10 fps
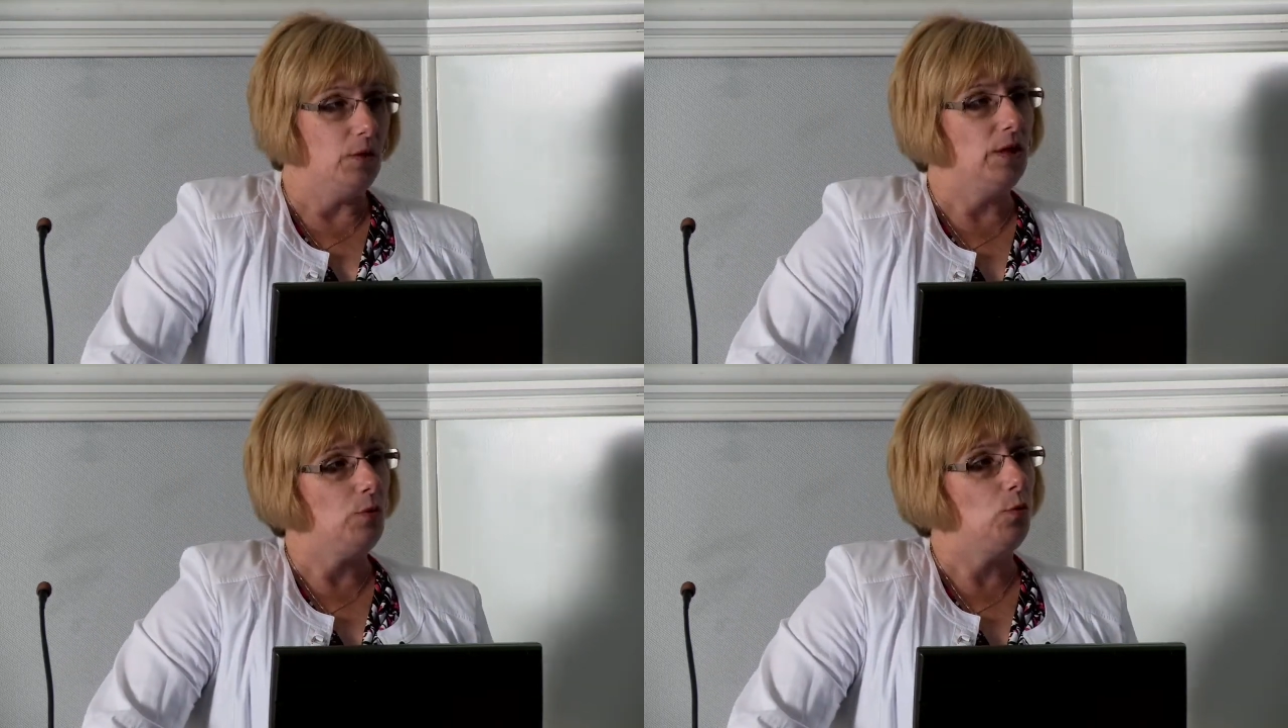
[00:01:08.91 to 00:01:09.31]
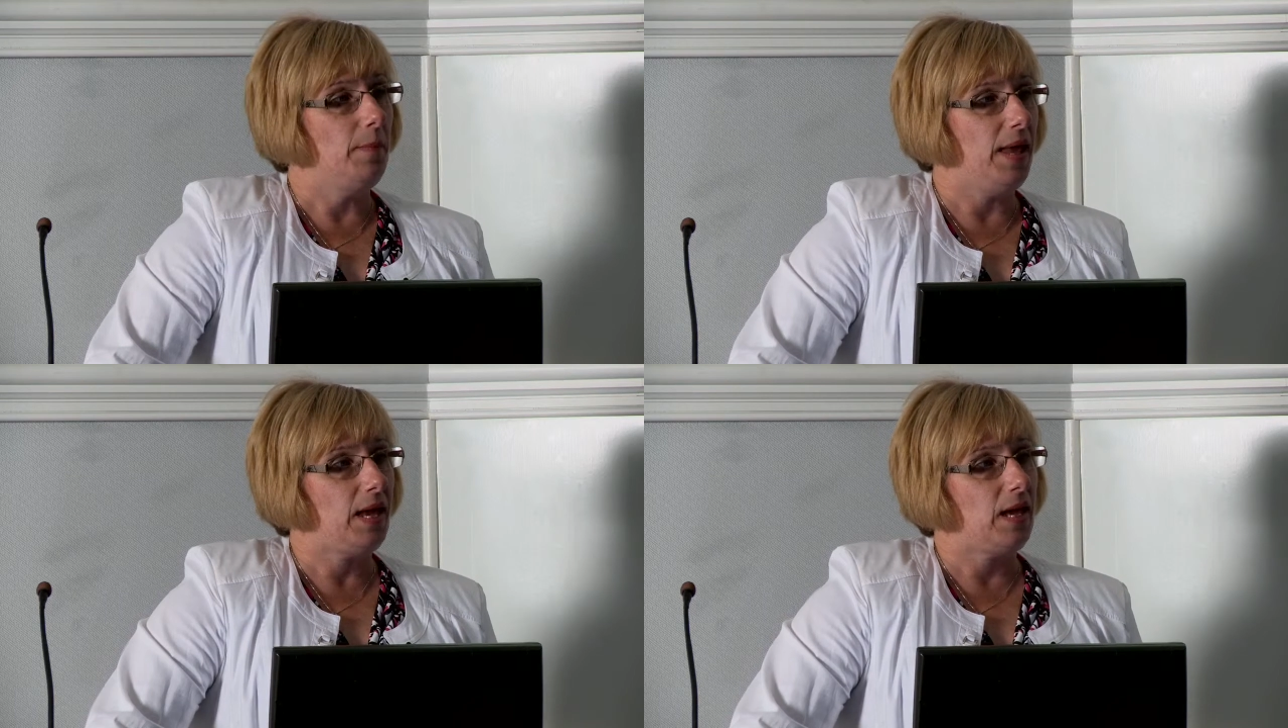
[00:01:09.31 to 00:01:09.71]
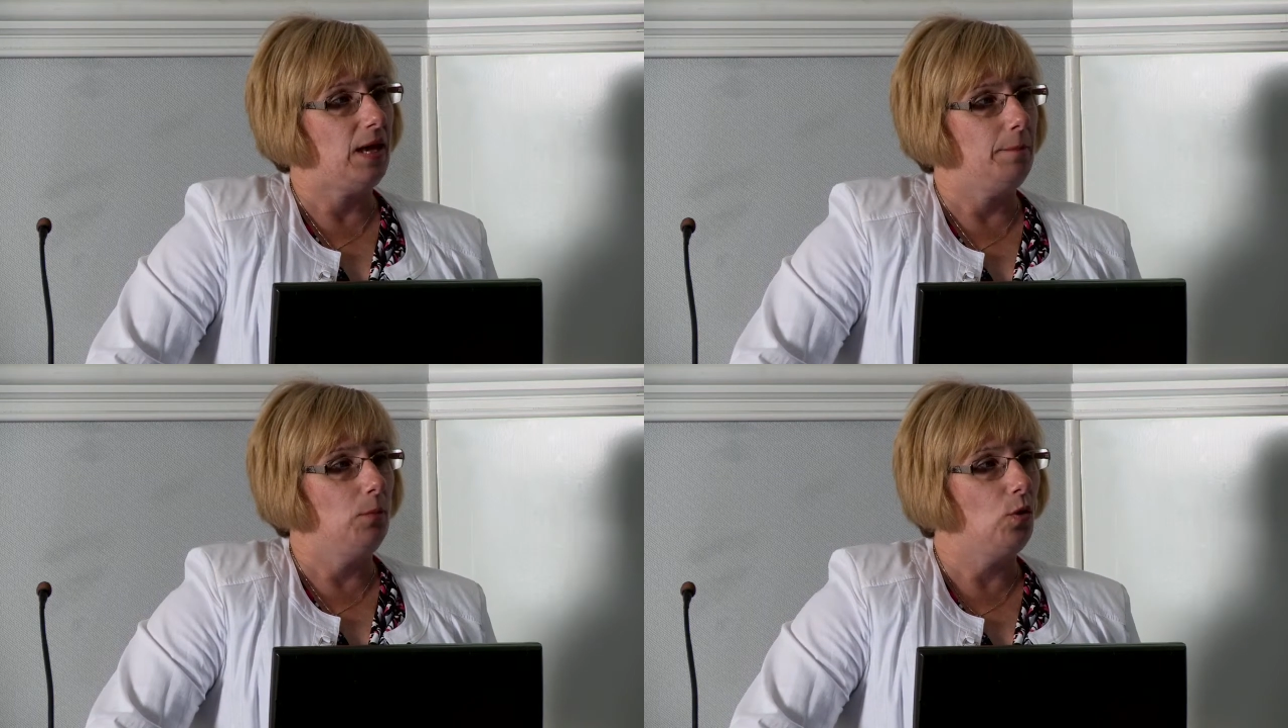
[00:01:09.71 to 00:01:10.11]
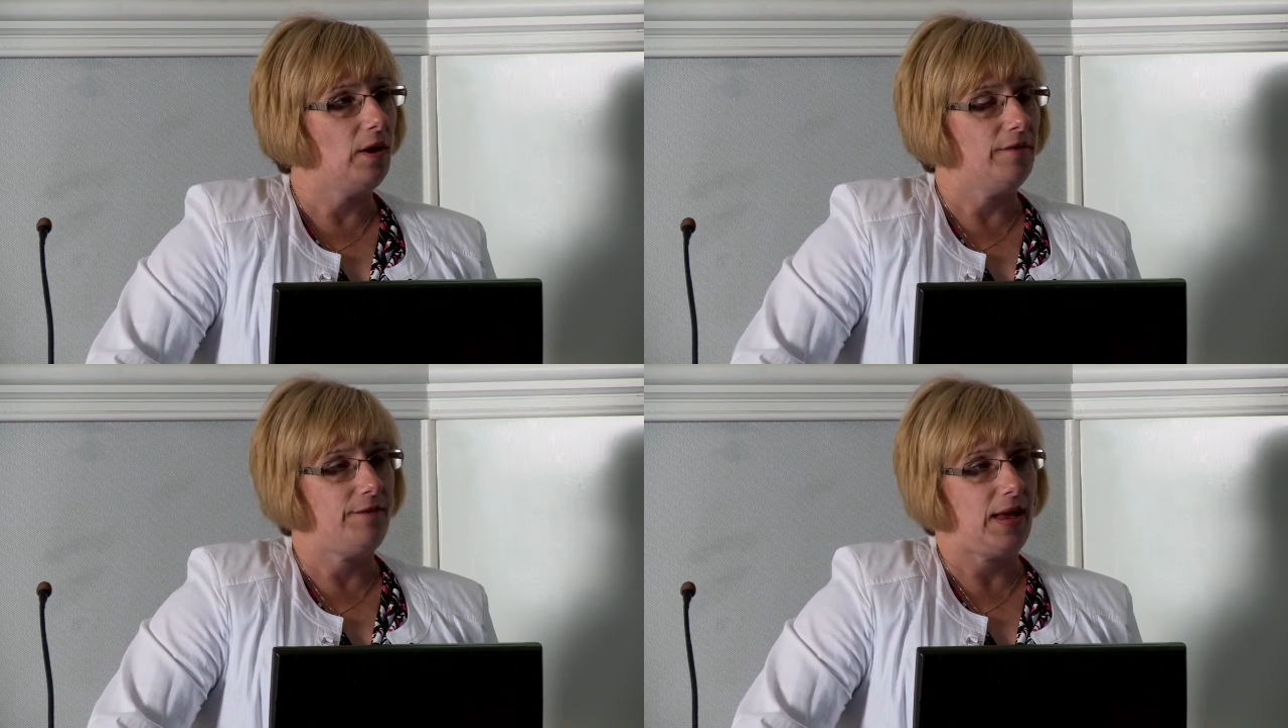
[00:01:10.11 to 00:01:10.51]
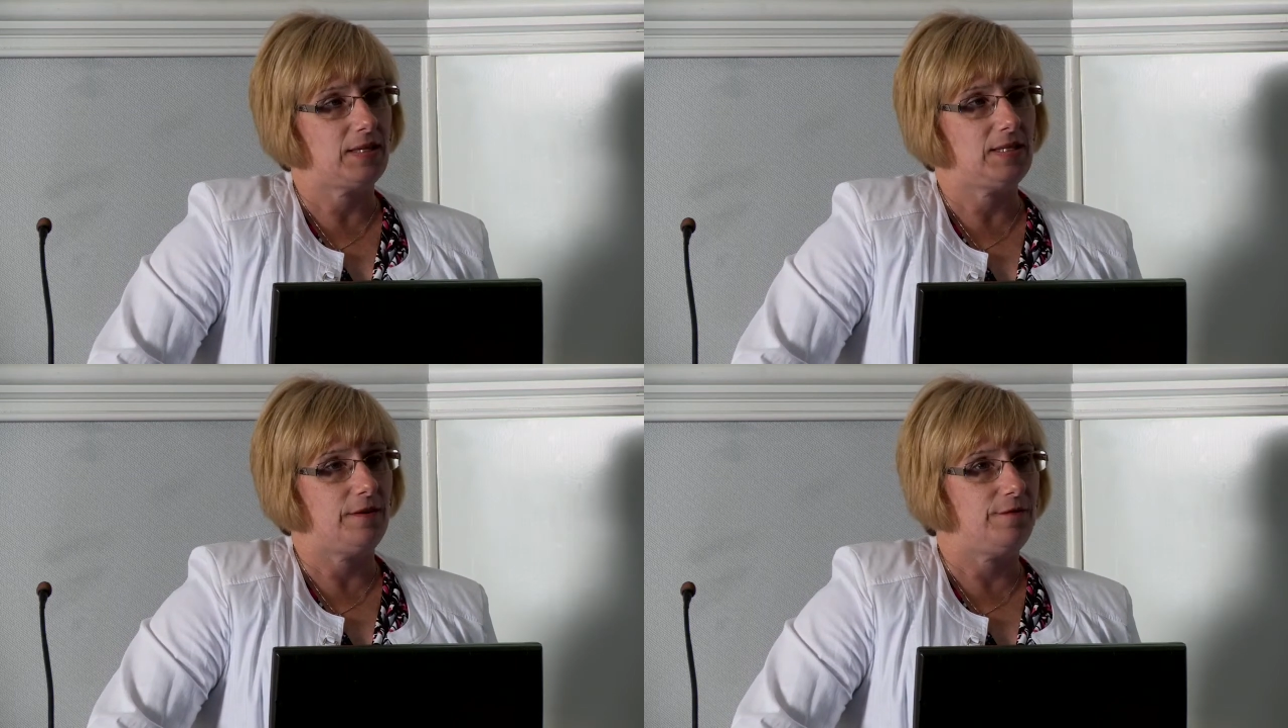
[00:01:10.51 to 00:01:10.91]
that will make it more
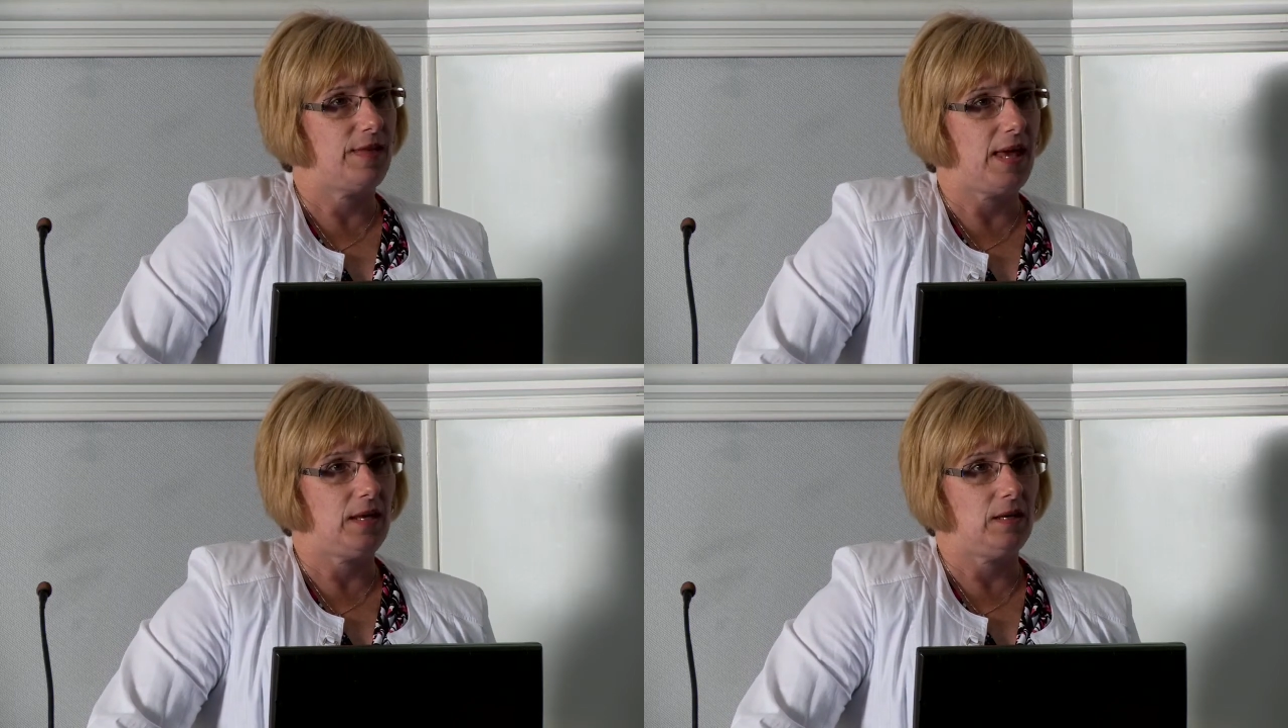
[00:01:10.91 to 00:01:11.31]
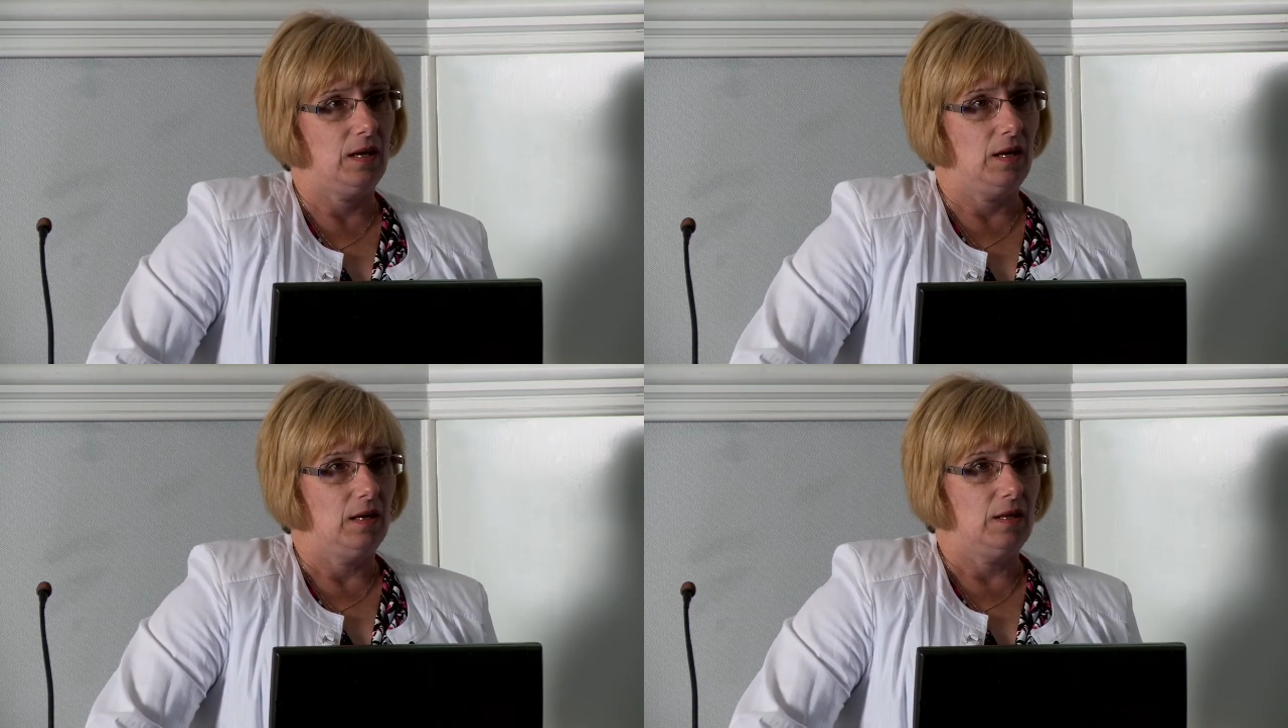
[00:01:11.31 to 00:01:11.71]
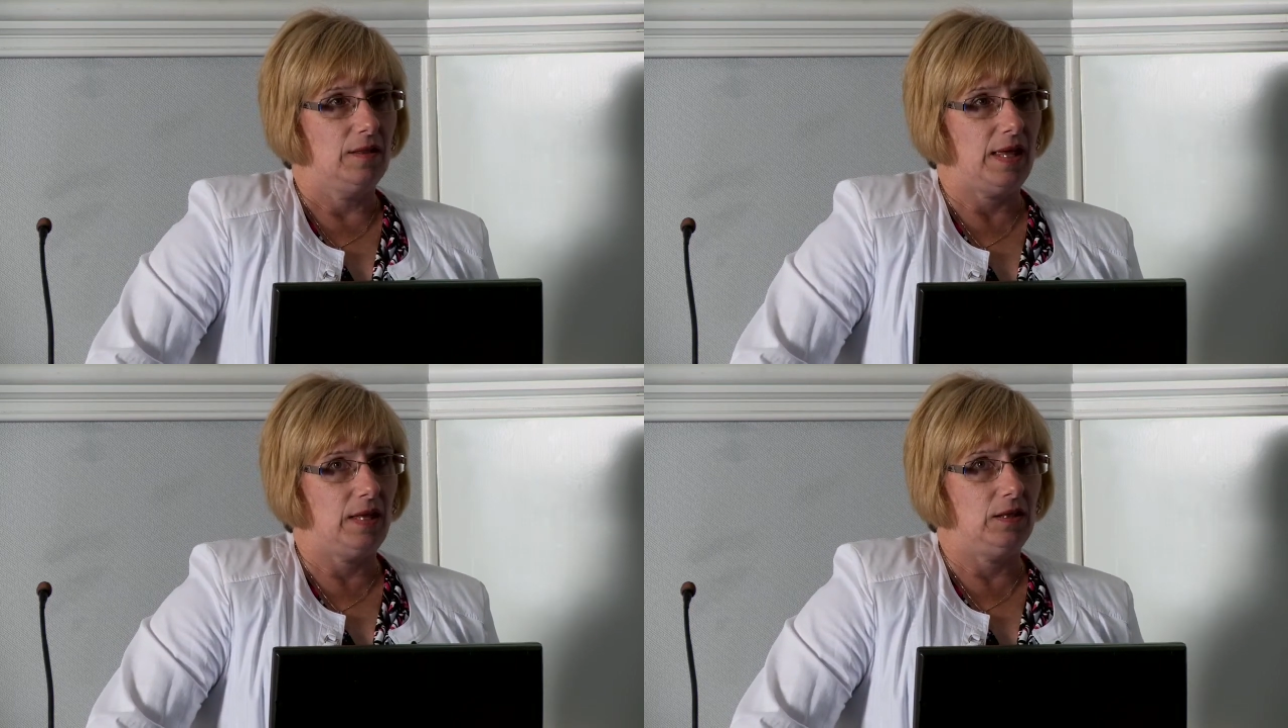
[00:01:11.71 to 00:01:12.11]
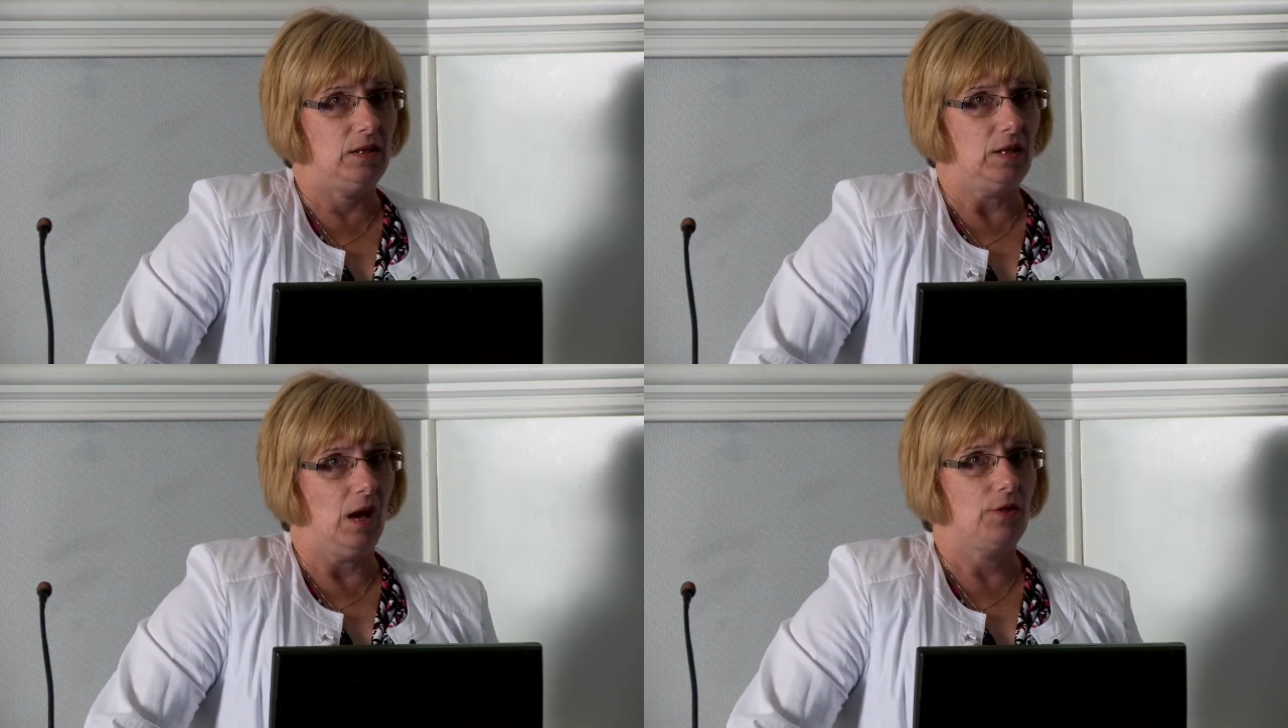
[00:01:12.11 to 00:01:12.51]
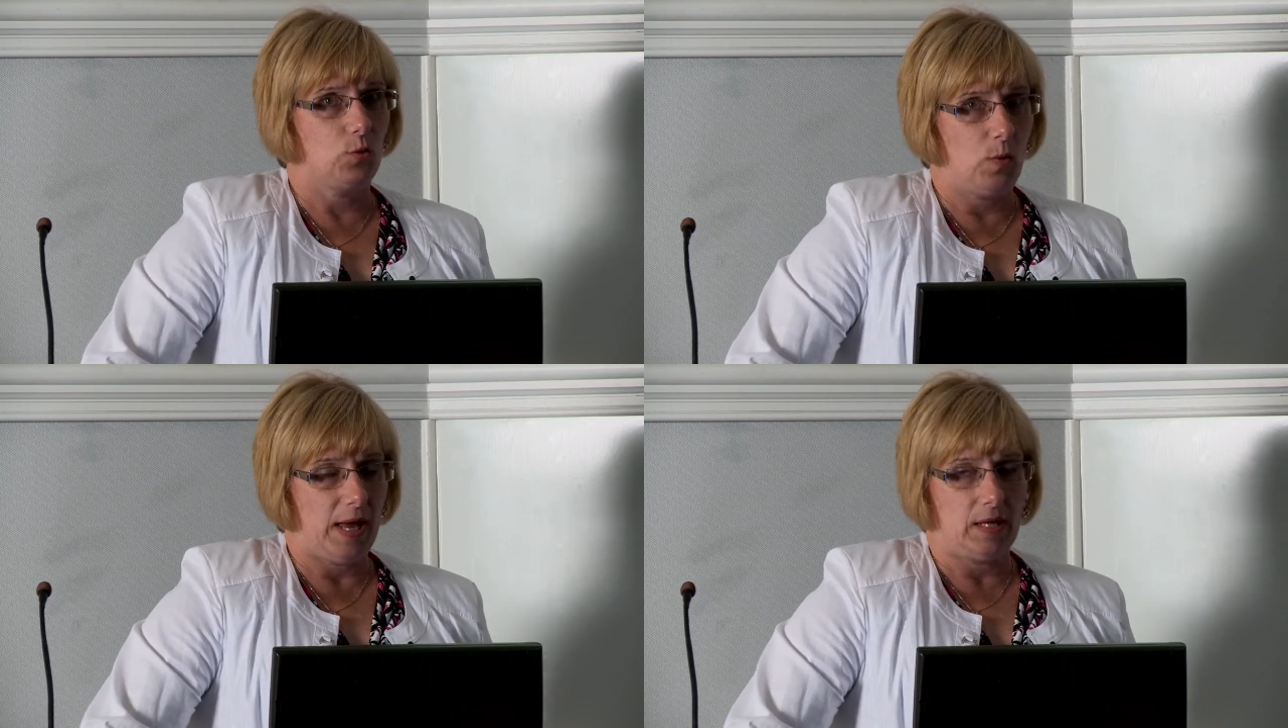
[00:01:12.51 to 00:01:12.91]
effective than other
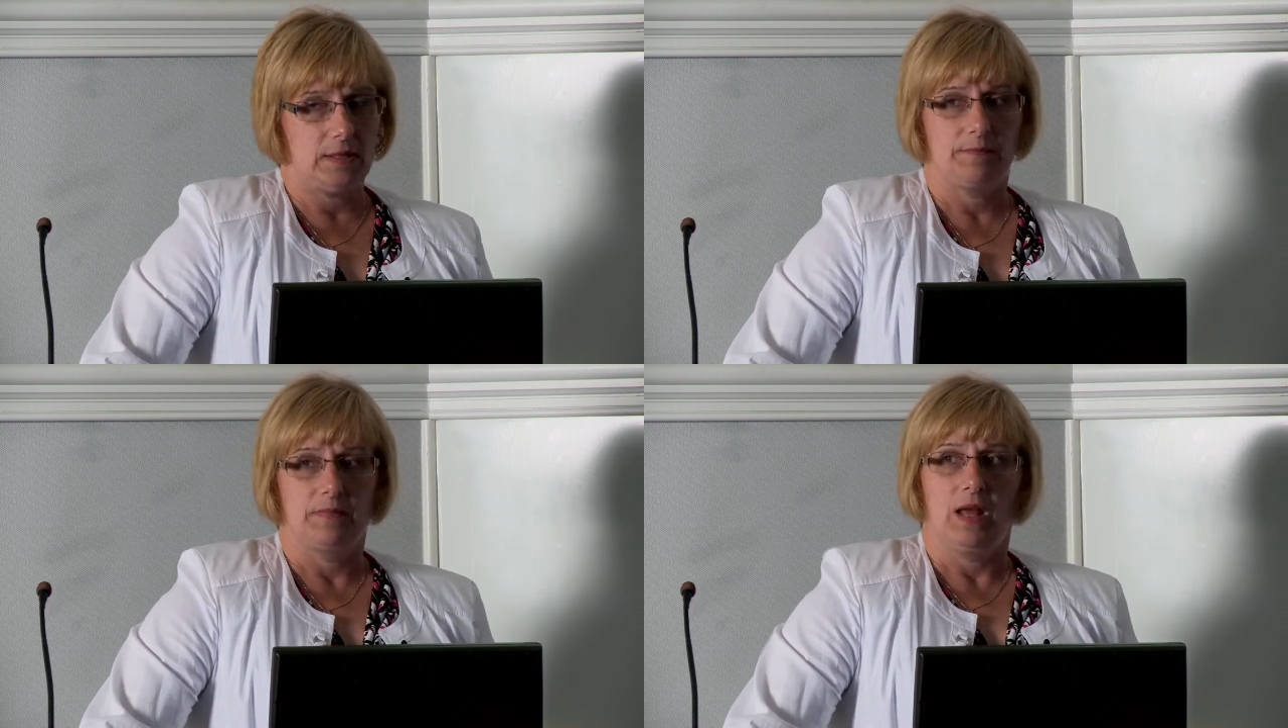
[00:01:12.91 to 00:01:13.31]
ways.